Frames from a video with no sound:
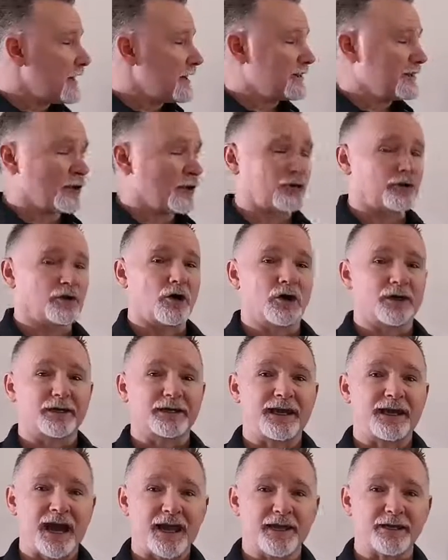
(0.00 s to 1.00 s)
The online
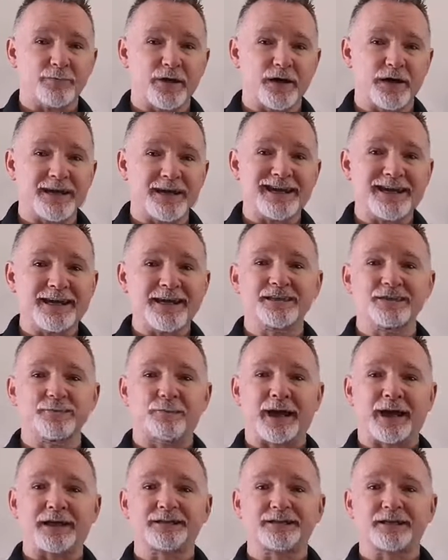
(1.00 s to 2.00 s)
academy is
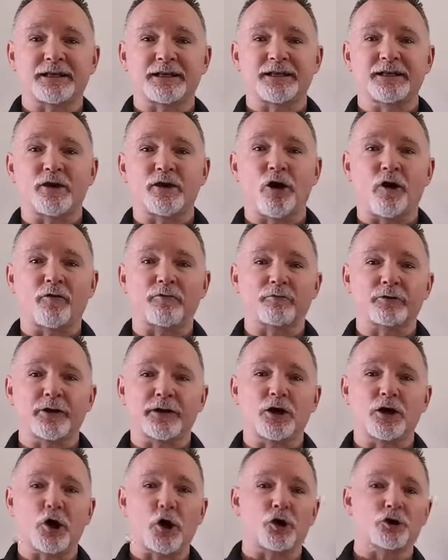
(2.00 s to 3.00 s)
basically
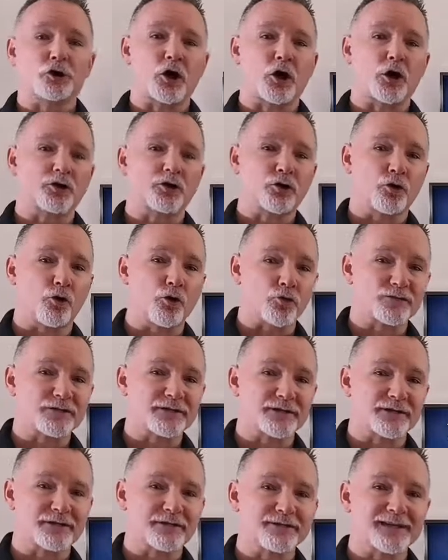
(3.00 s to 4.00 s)
offering online
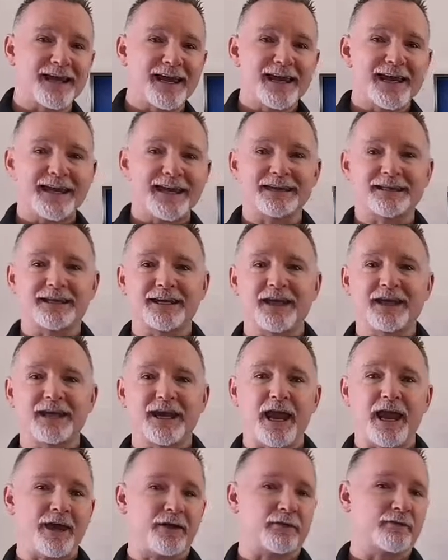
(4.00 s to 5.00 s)
courses in
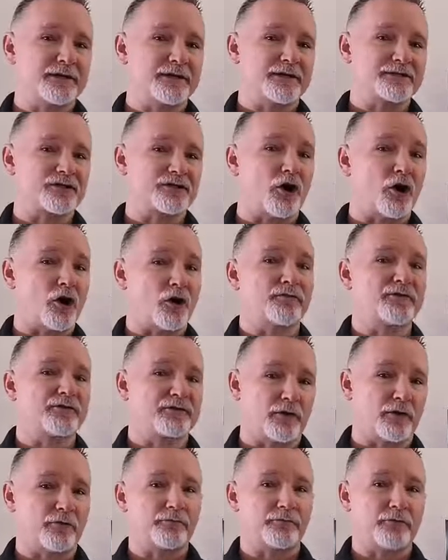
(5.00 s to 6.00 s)
key areas of
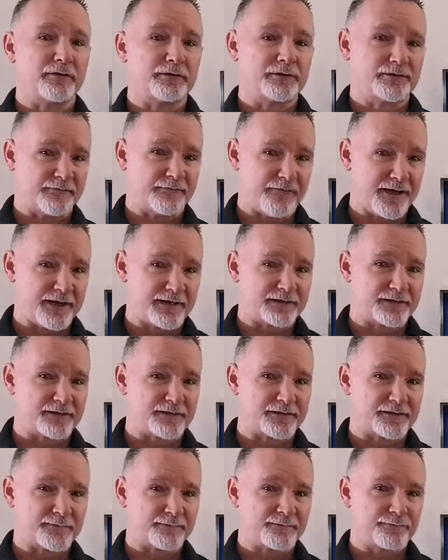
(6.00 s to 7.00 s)

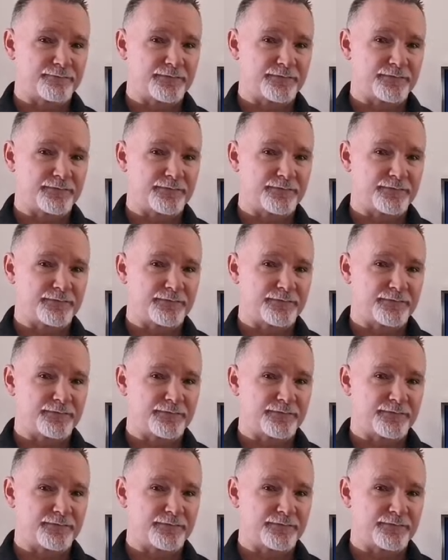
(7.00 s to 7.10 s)
self-defence.